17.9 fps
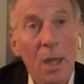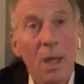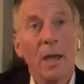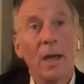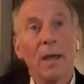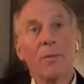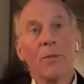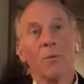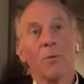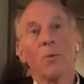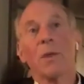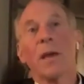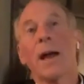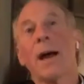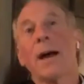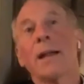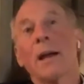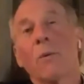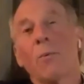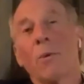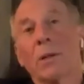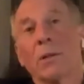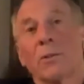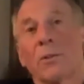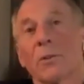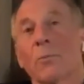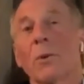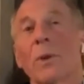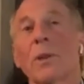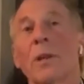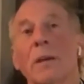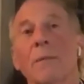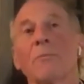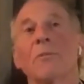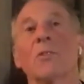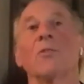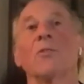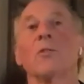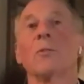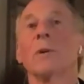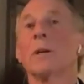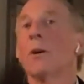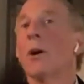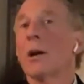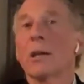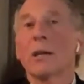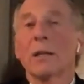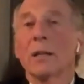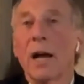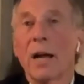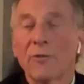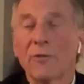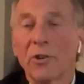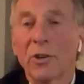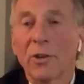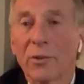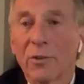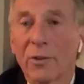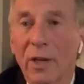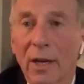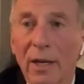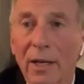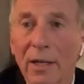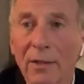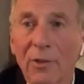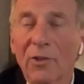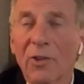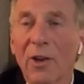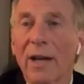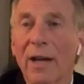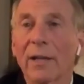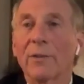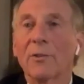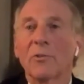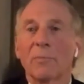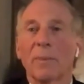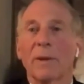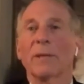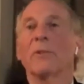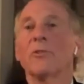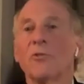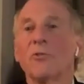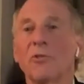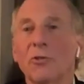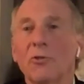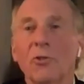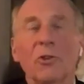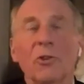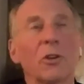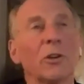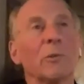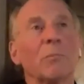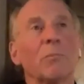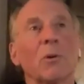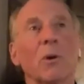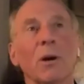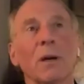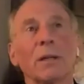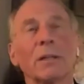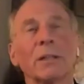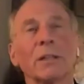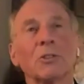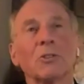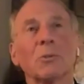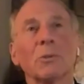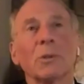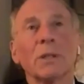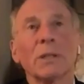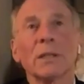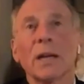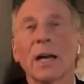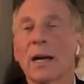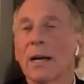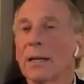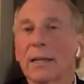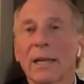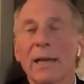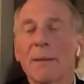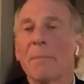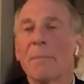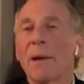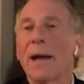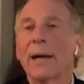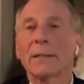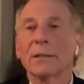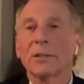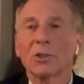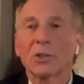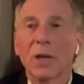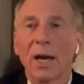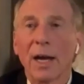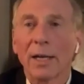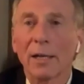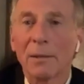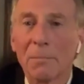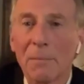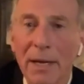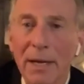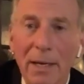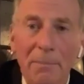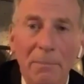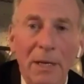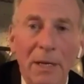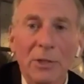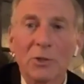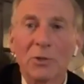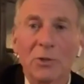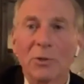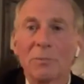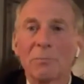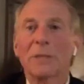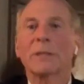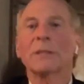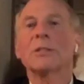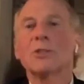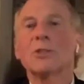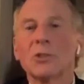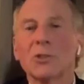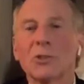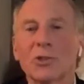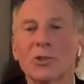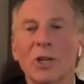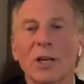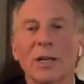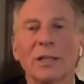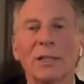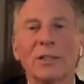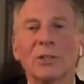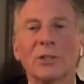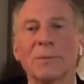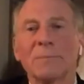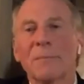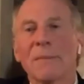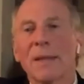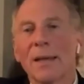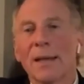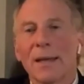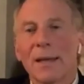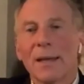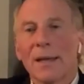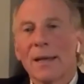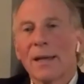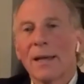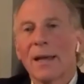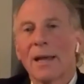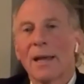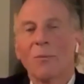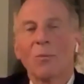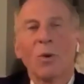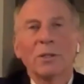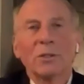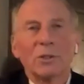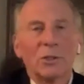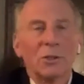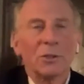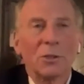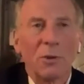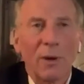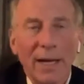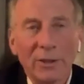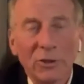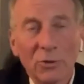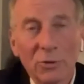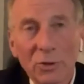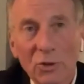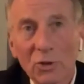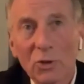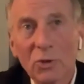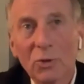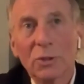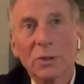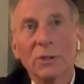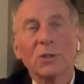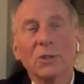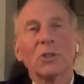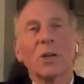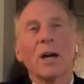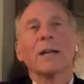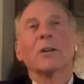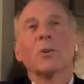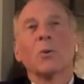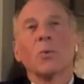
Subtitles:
And through that, I went with him to do an archaeological dig and decided to spend a junior year abroad in Israel, and came back and decided to major in Middle Eastern studies, and went to graduate school and decided to